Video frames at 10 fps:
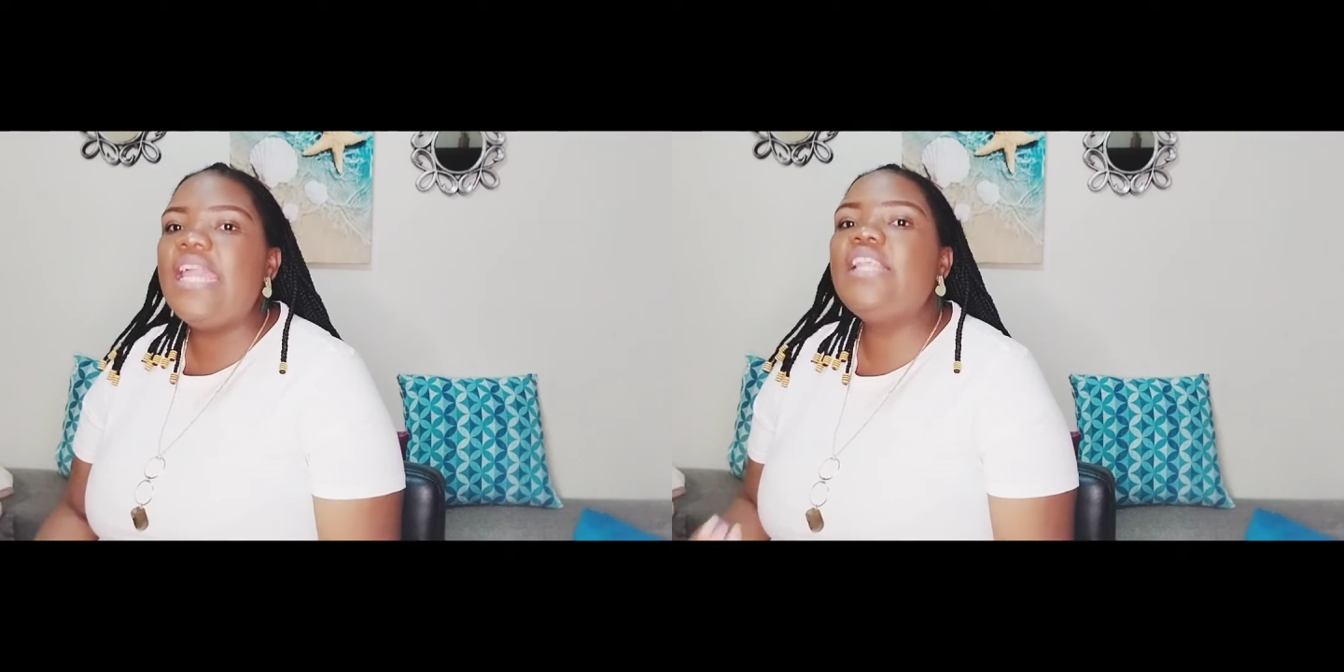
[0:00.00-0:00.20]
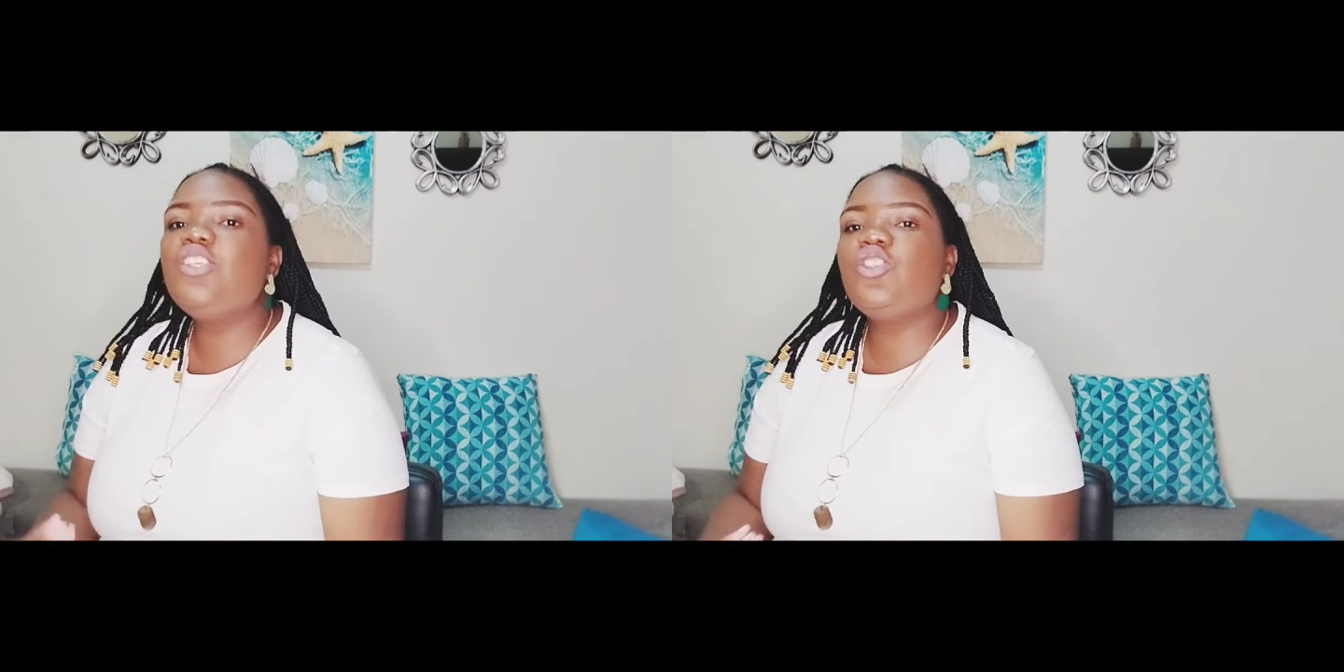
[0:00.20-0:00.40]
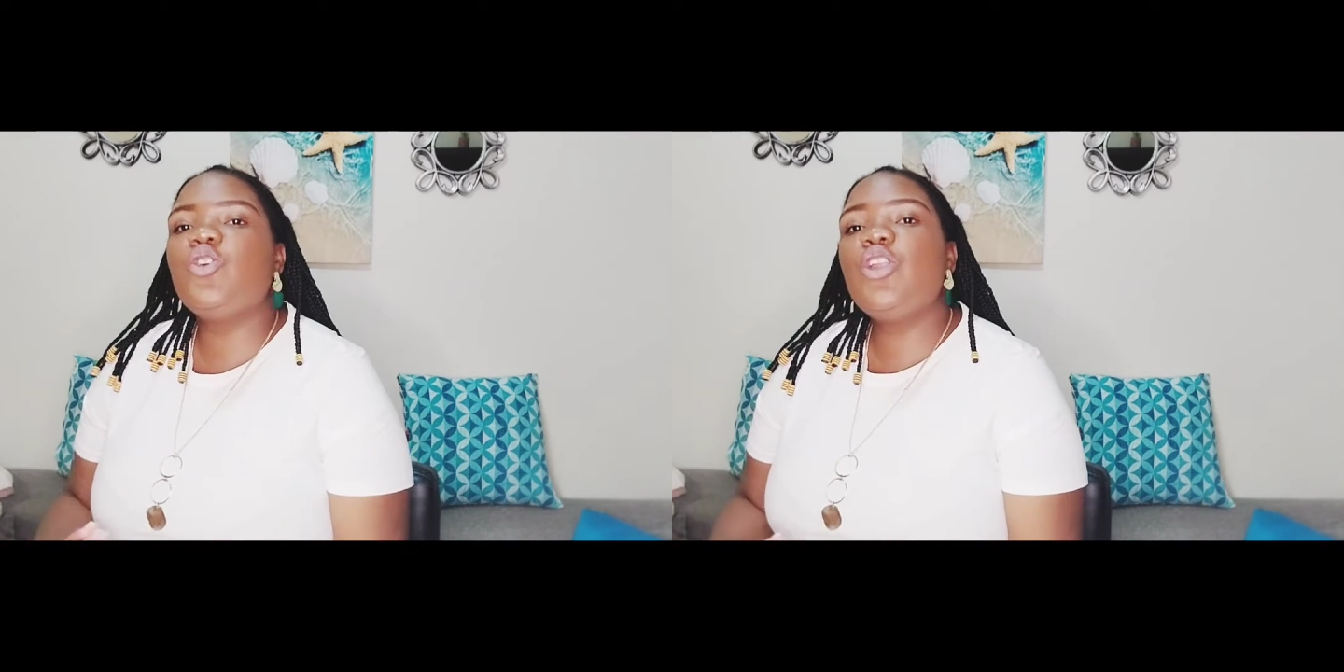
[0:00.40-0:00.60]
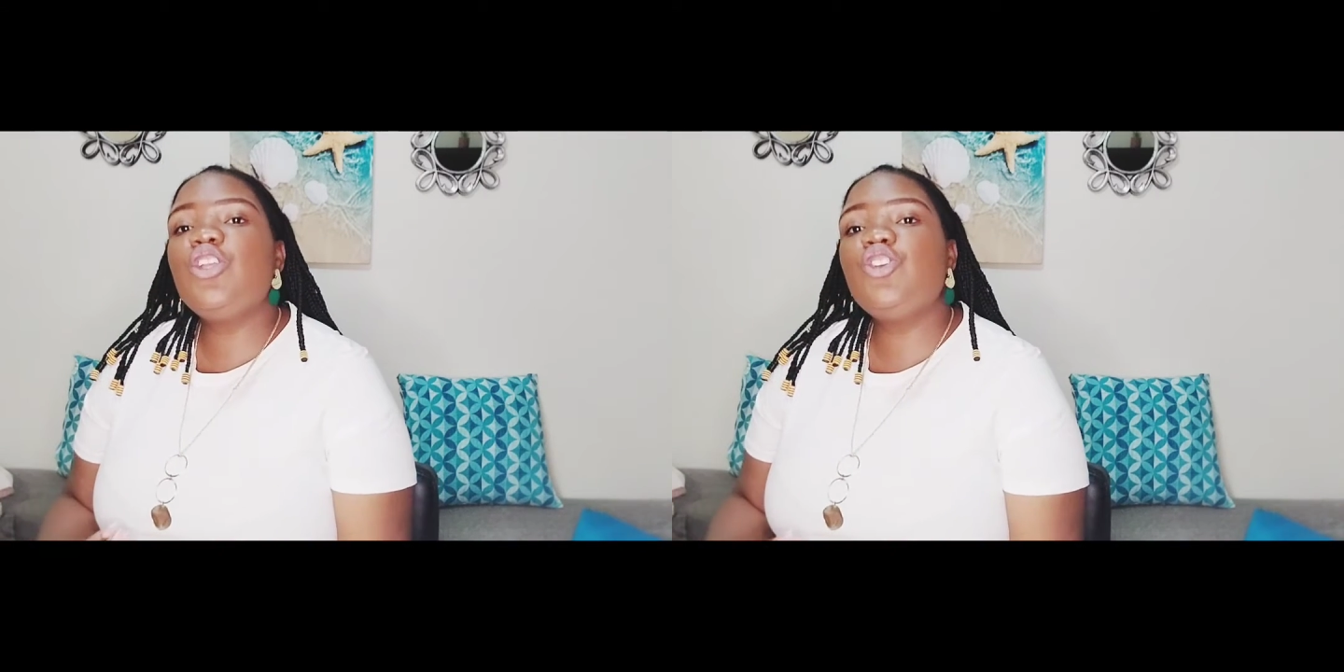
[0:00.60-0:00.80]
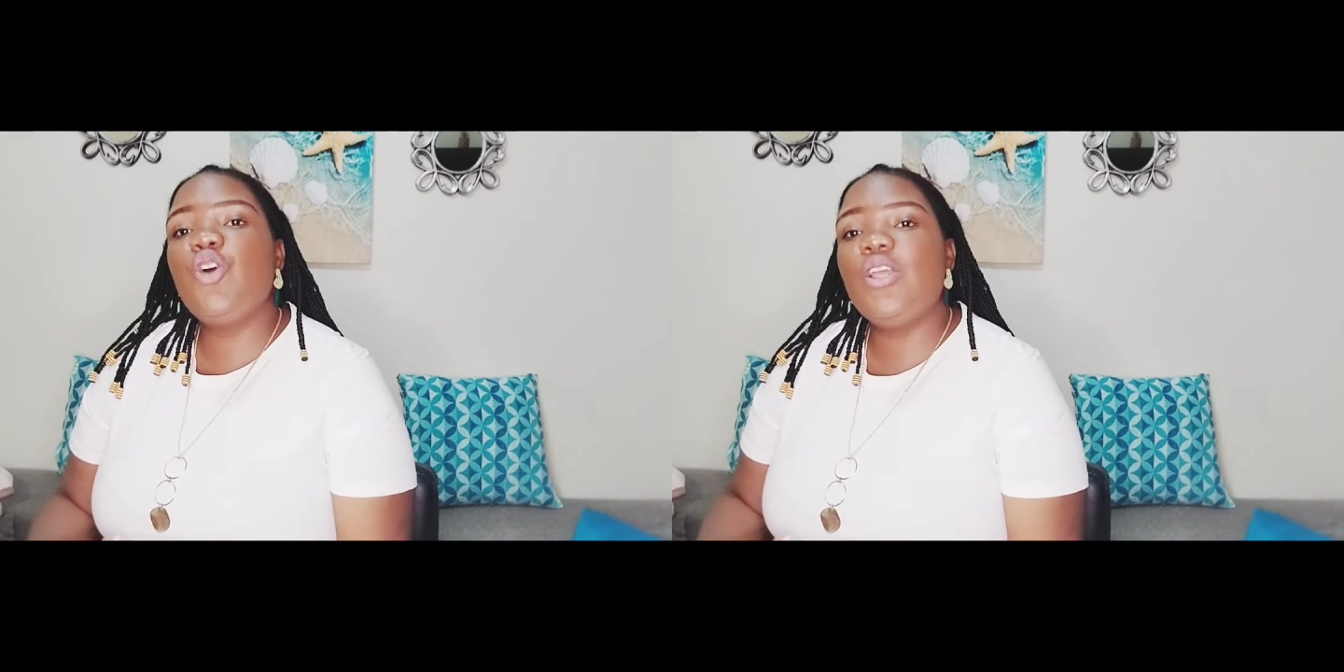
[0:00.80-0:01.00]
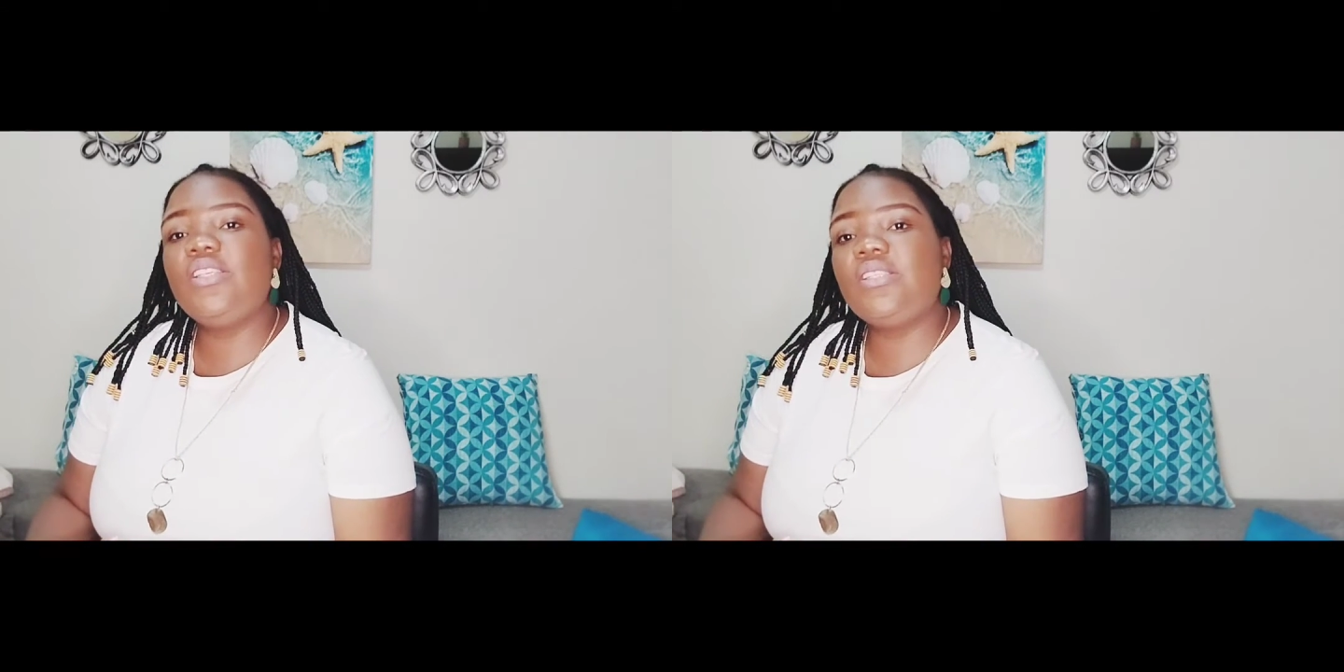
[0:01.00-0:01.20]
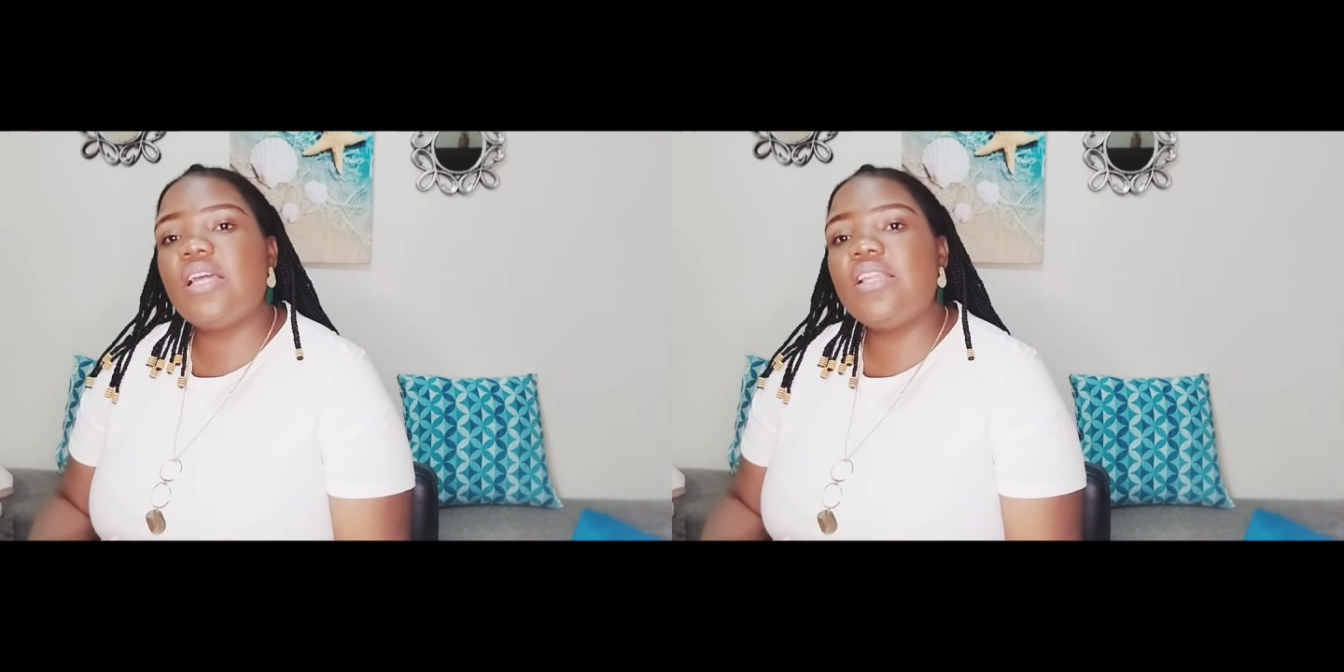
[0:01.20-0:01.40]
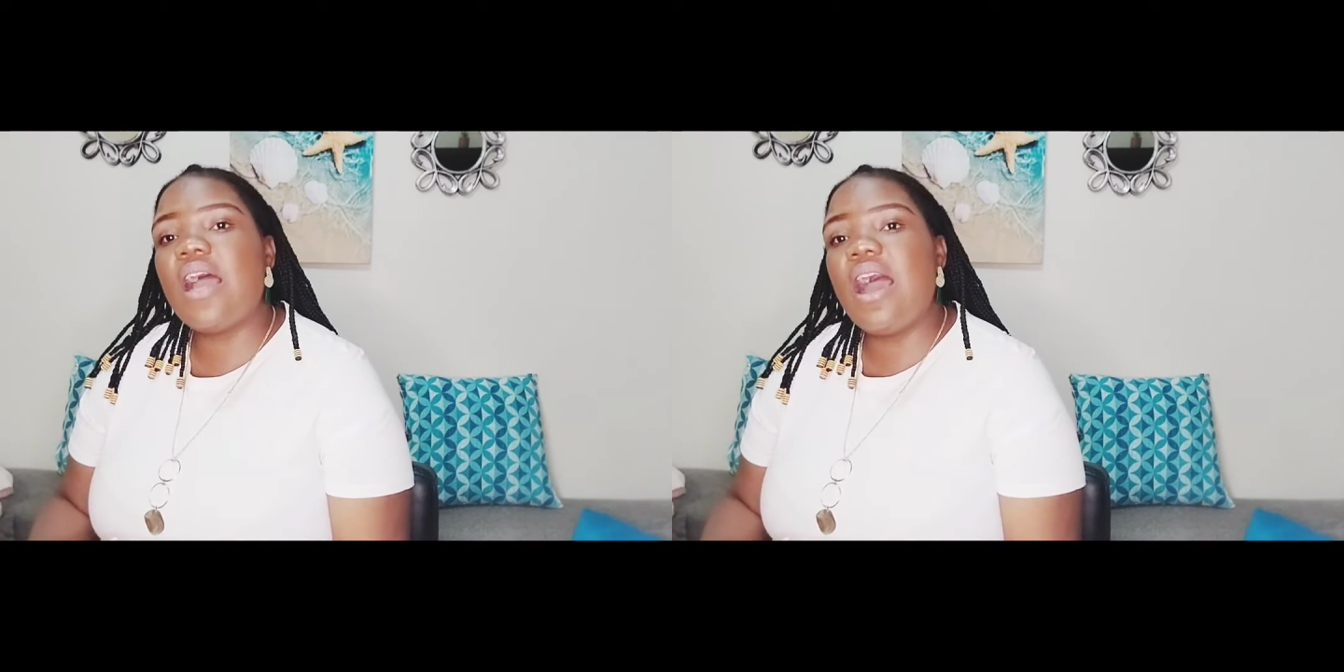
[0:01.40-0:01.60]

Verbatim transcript: It is not a choice that